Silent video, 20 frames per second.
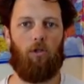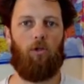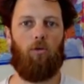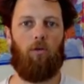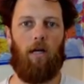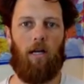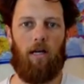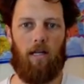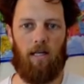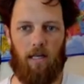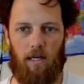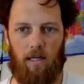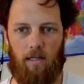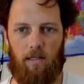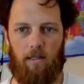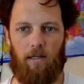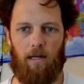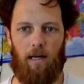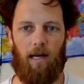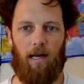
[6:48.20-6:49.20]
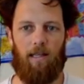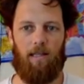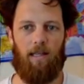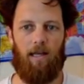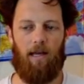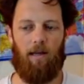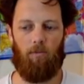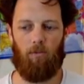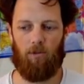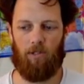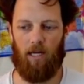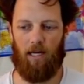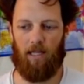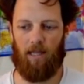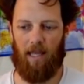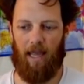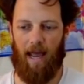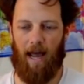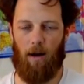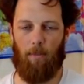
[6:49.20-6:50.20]
do that again, and then we'll
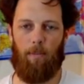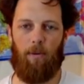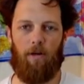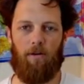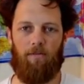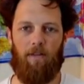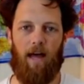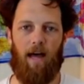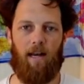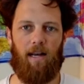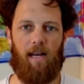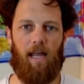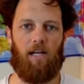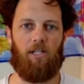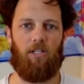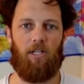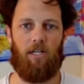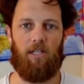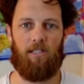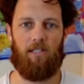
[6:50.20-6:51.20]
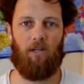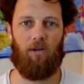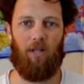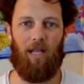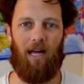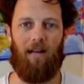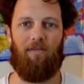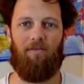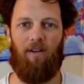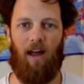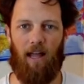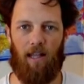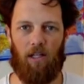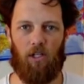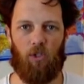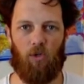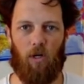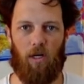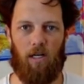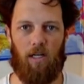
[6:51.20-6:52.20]
take the output of that and actually consider that
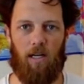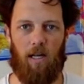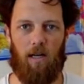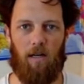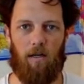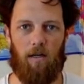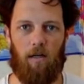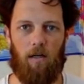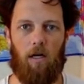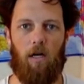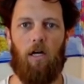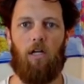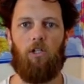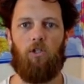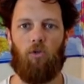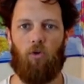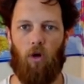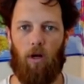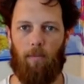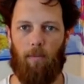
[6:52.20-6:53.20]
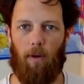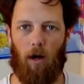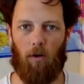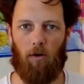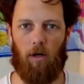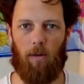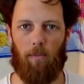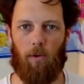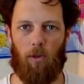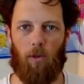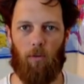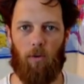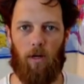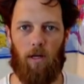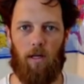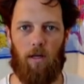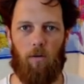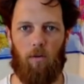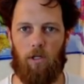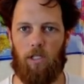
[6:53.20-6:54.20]
valid training data to create model number
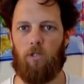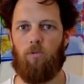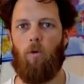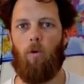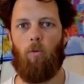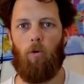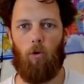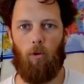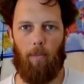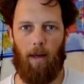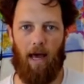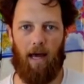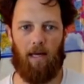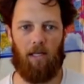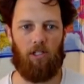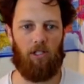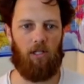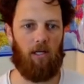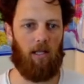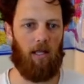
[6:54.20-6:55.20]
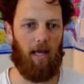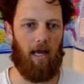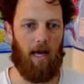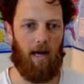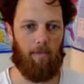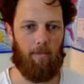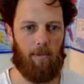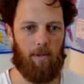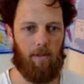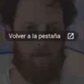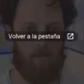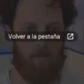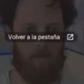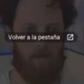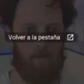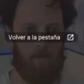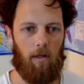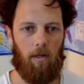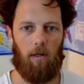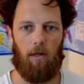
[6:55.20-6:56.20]
3, which is what we'll package into the
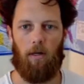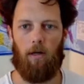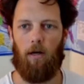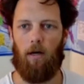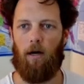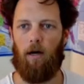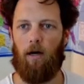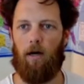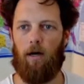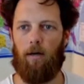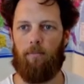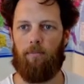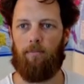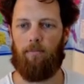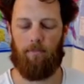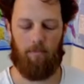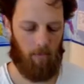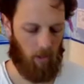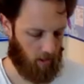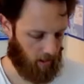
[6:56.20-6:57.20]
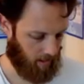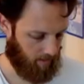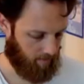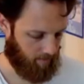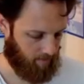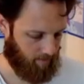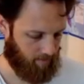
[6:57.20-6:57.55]
app. Okay,